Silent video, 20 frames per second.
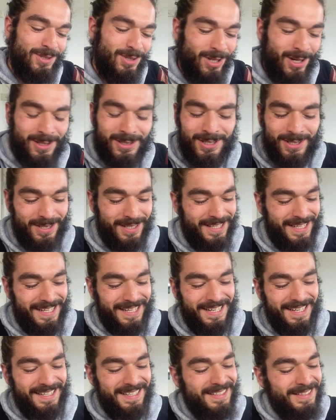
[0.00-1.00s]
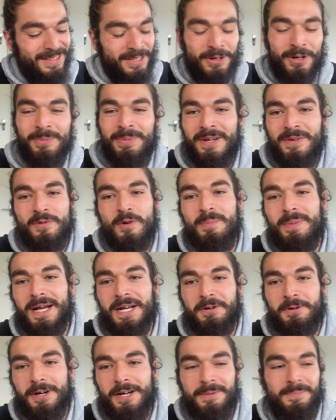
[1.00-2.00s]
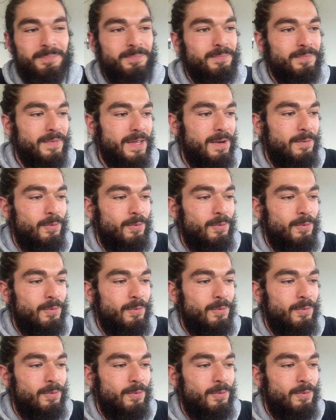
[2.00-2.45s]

a little bit of a background.